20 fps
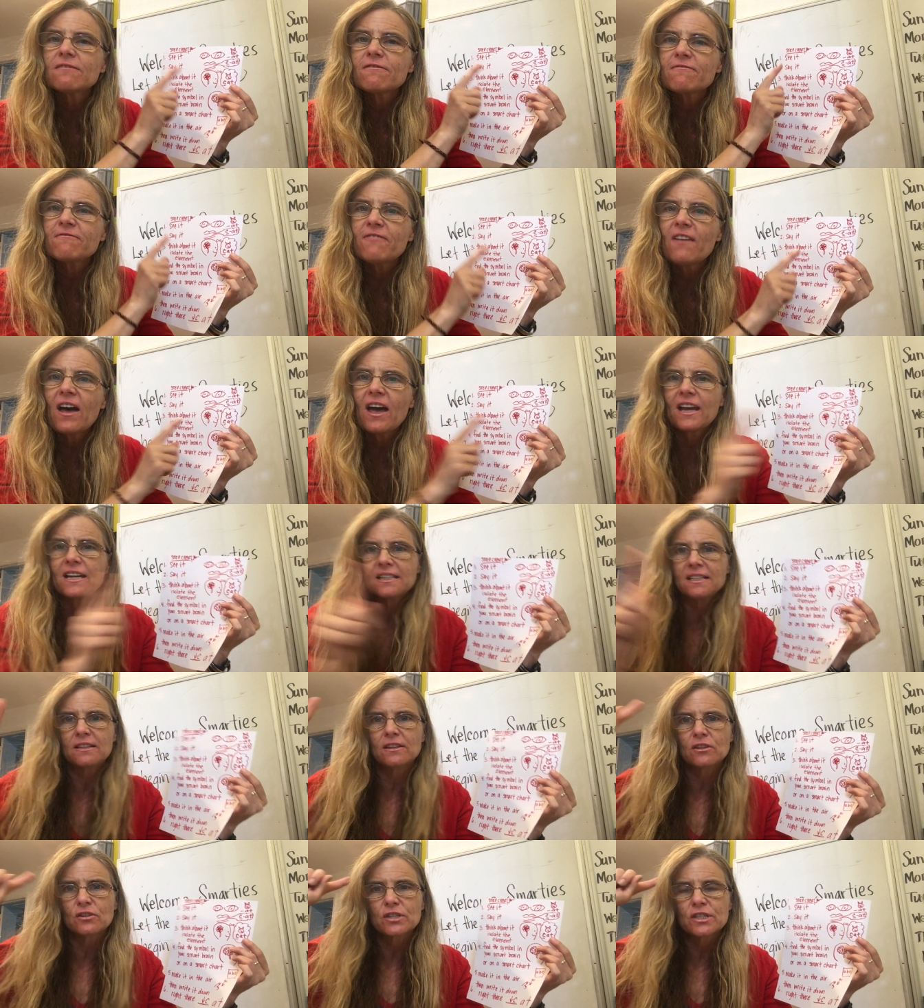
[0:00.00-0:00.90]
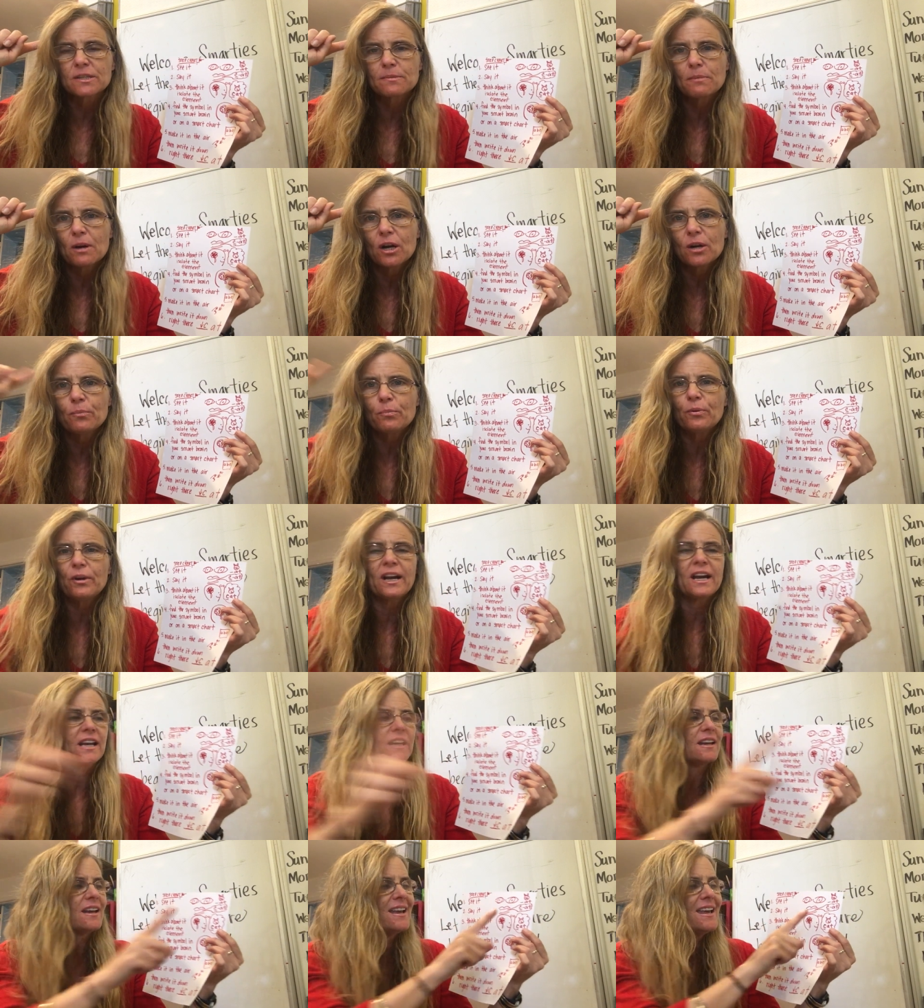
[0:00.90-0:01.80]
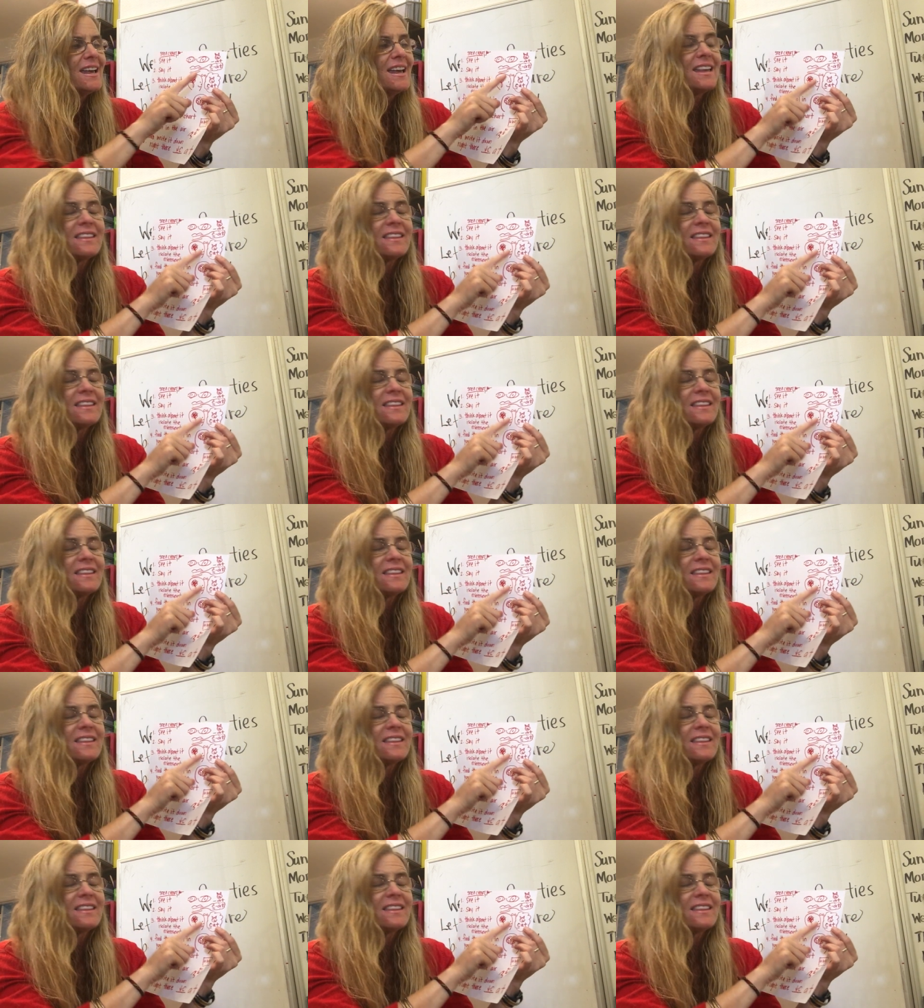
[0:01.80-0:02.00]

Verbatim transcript: to find in their smart brain